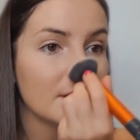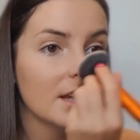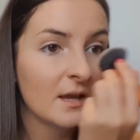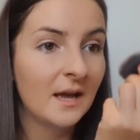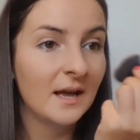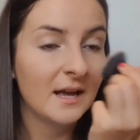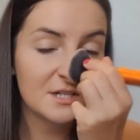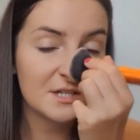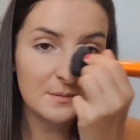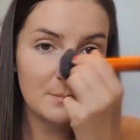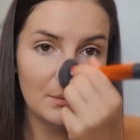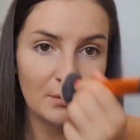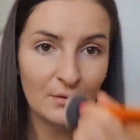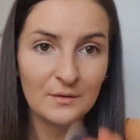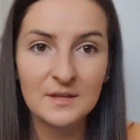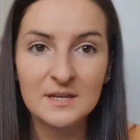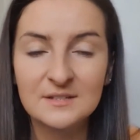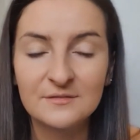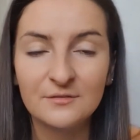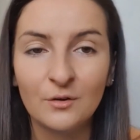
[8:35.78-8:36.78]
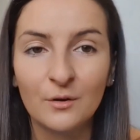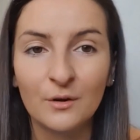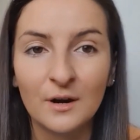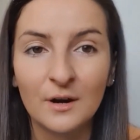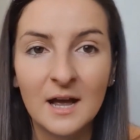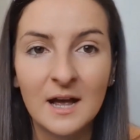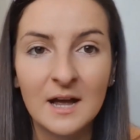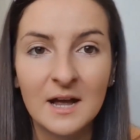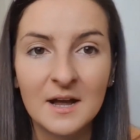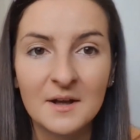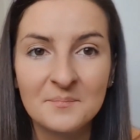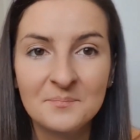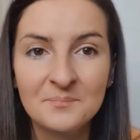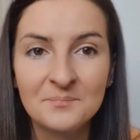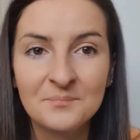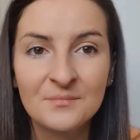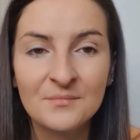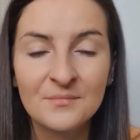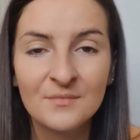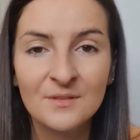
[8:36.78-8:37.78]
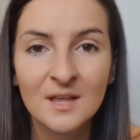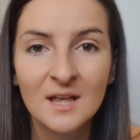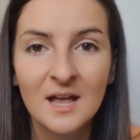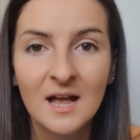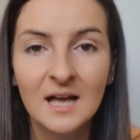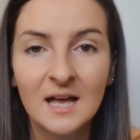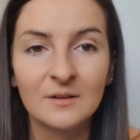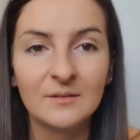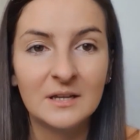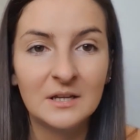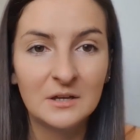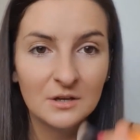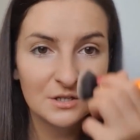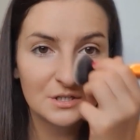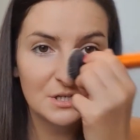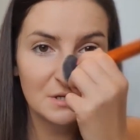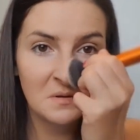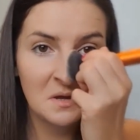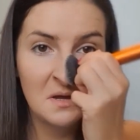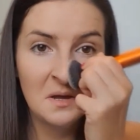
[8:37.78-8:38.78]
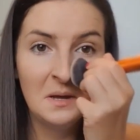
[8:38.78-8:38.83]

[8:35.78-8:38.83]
I actually bought this for a Halloween costume